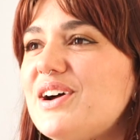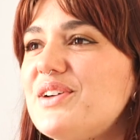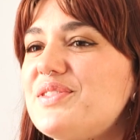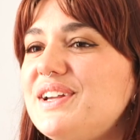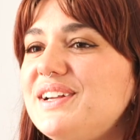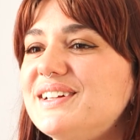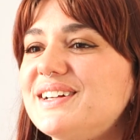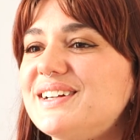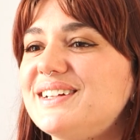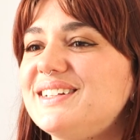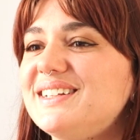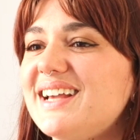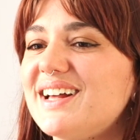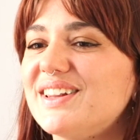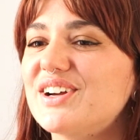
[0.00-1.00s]
I think,
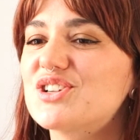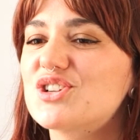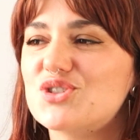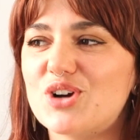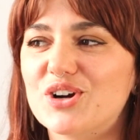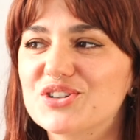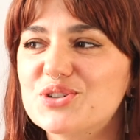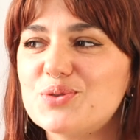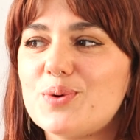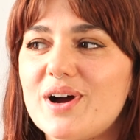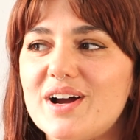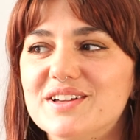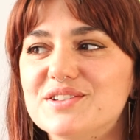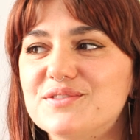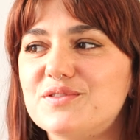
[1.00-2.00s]
like
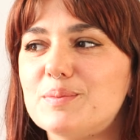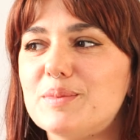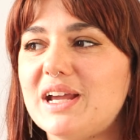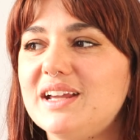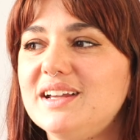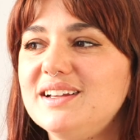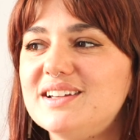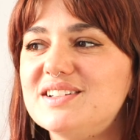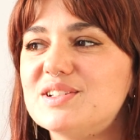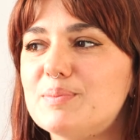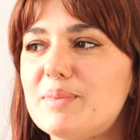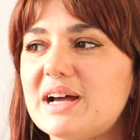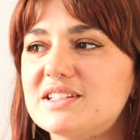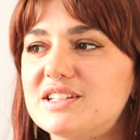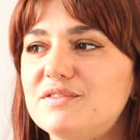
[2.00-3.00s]
structure-wise for me is a
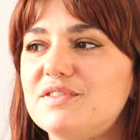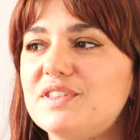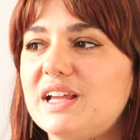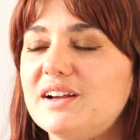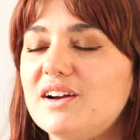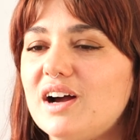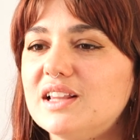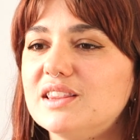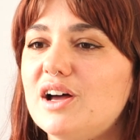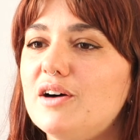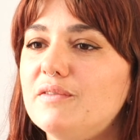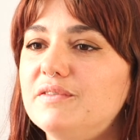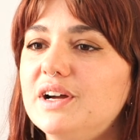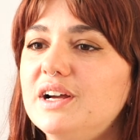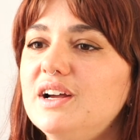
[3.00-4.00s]
massive thing. I
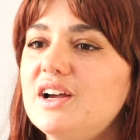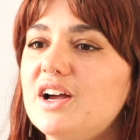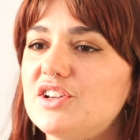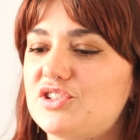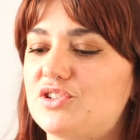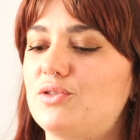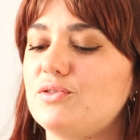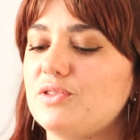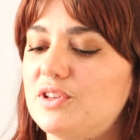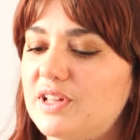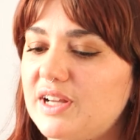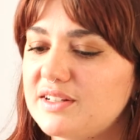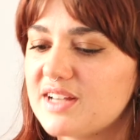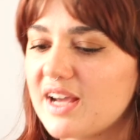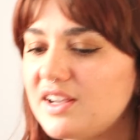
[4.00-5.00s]
love a song that
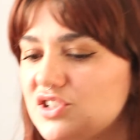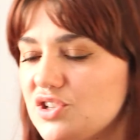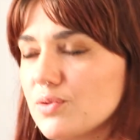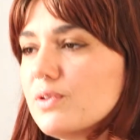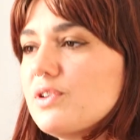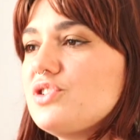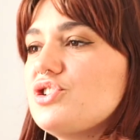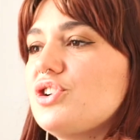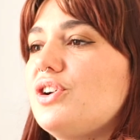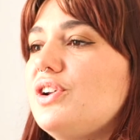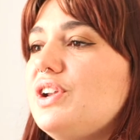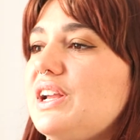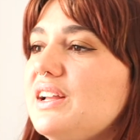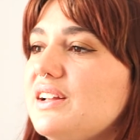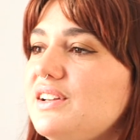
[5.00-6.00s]
like takes you on a
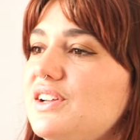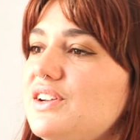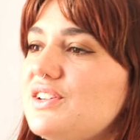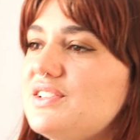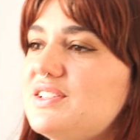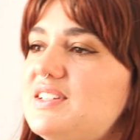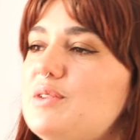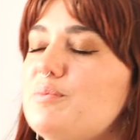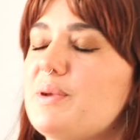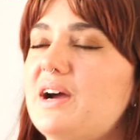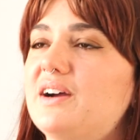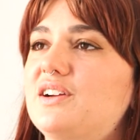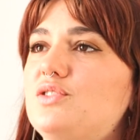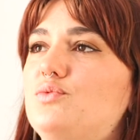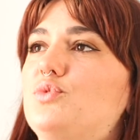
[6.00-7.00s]
journey and you can sit
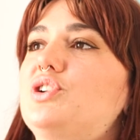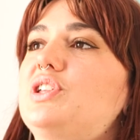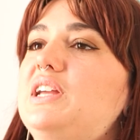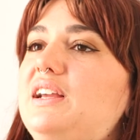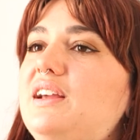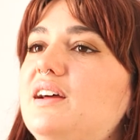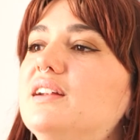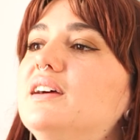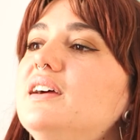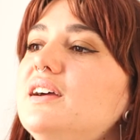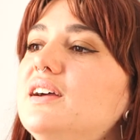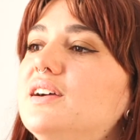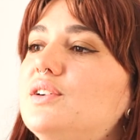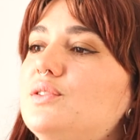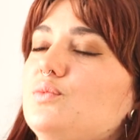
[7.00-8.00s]
back and really get
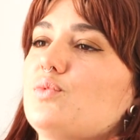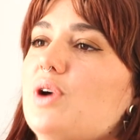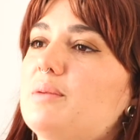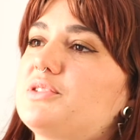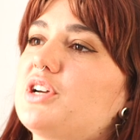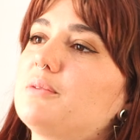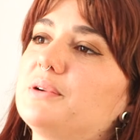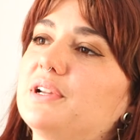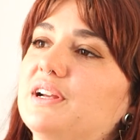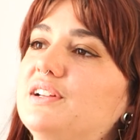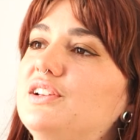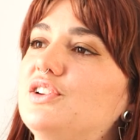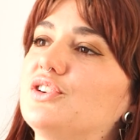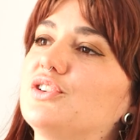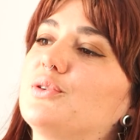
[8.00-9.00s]
wrapped up in it
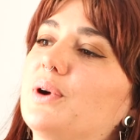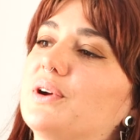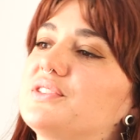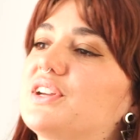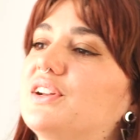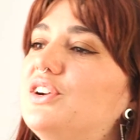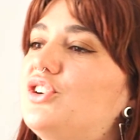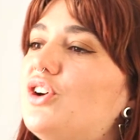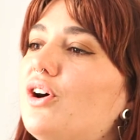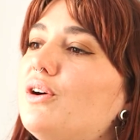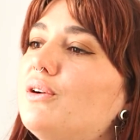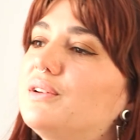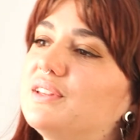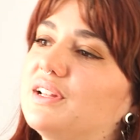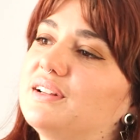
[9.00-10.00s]
and you don't know where it's going to
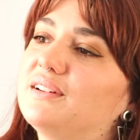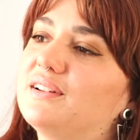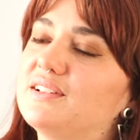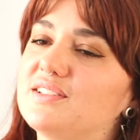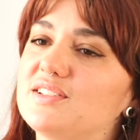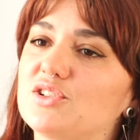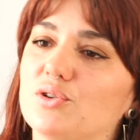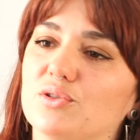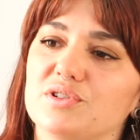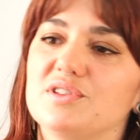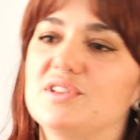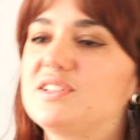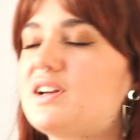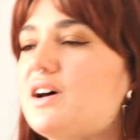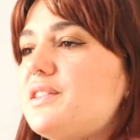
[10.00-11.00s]
go and then it's gone to
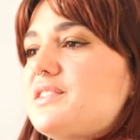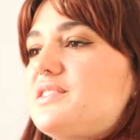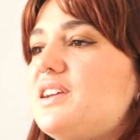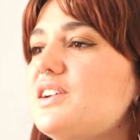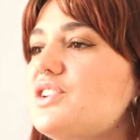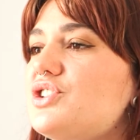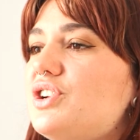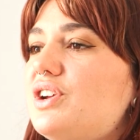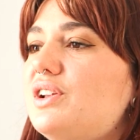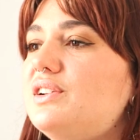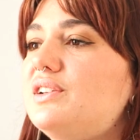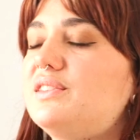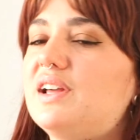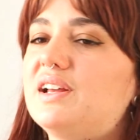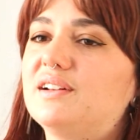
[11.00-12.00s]
this other section
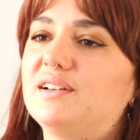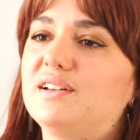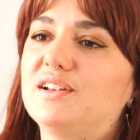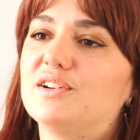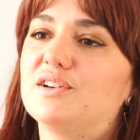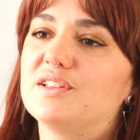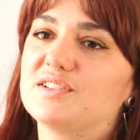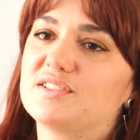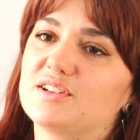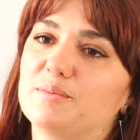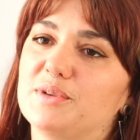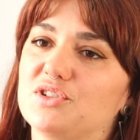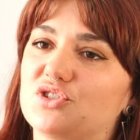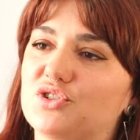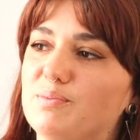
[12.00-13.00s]
and then, you know, there's
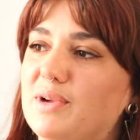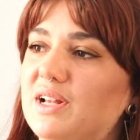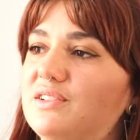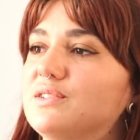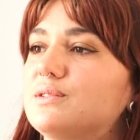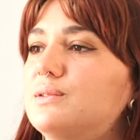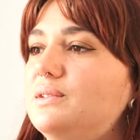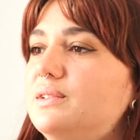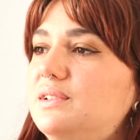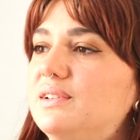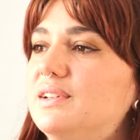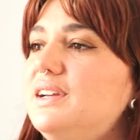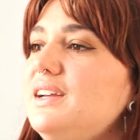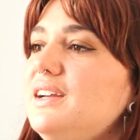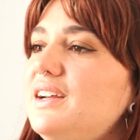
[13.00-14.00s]
some instrumental
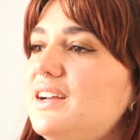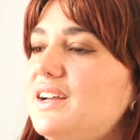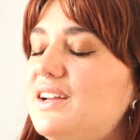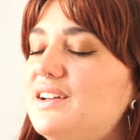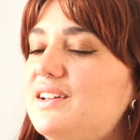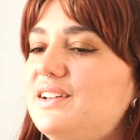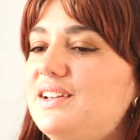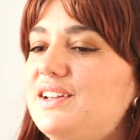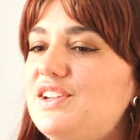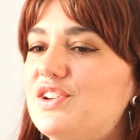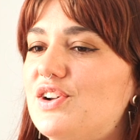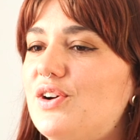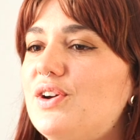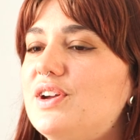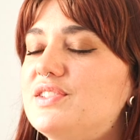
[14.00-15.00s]
and, you
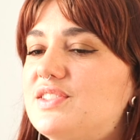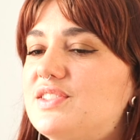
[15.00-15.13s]
know,